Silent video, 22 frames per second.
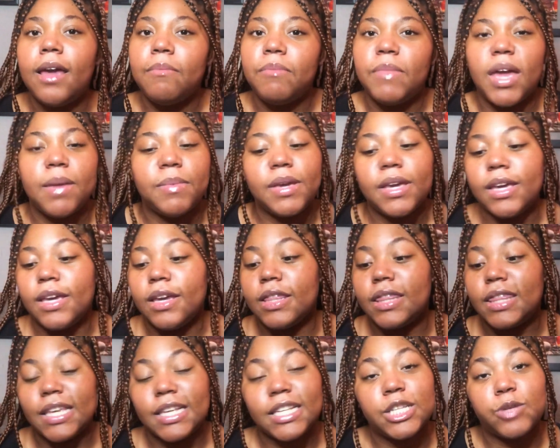maybe
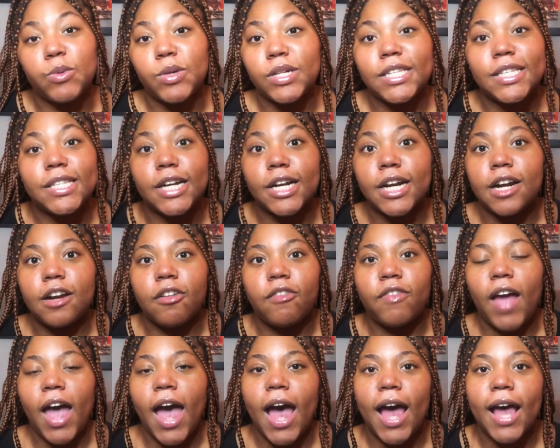this would
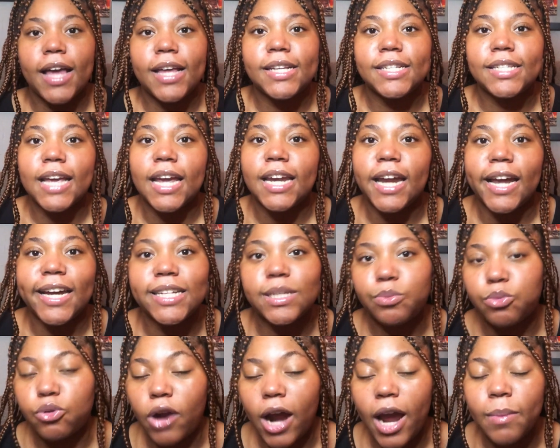serve as a nice
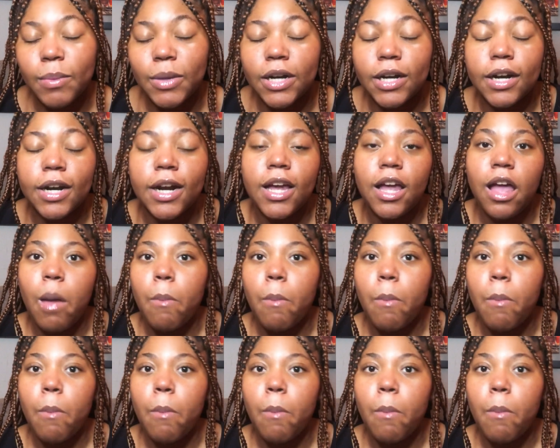primer.